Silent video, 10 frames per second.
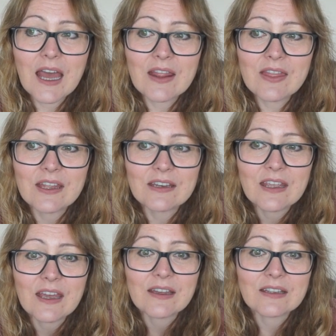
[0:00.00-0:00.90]
and then
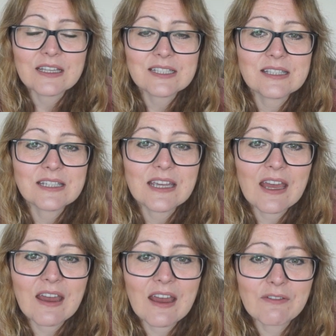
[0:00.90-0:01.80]
yeah yesterday
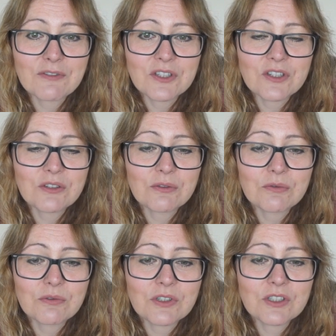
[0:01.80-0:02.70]

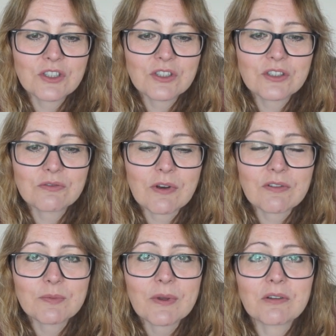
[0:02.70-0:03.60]
afternoon just
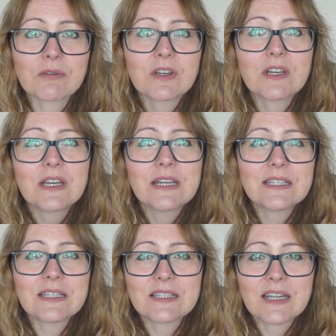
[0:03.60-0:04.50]
round about
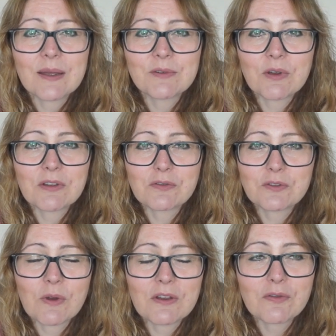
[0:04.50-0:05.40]
dinner time 12
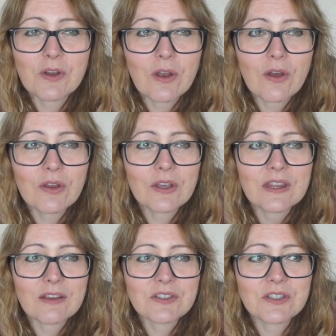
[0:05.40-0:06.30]
12 o'clock in
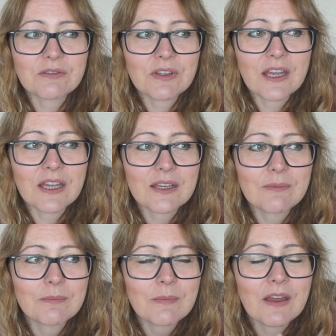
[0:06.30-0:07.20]
the afternoon
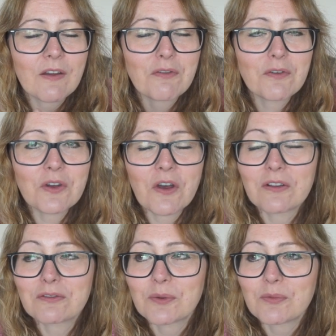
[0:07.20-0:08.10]
um, I got a phone
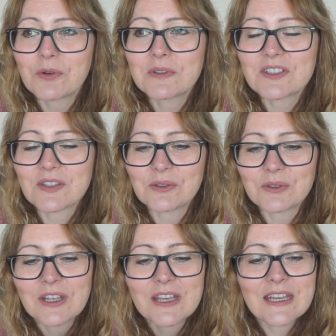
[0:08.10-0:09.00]
call from Rowan
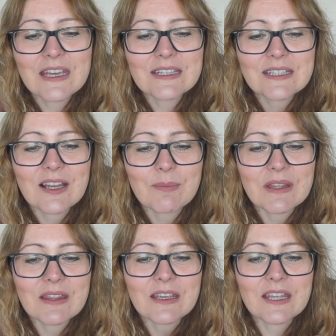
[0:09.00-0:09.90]
School telling
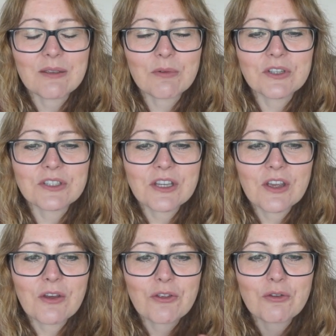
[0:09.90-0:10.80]
me that he was
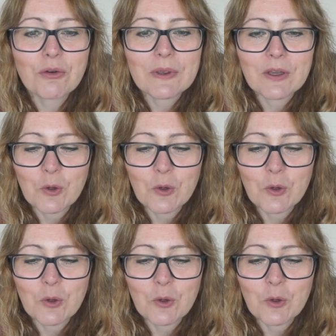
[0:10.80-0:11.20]
throwing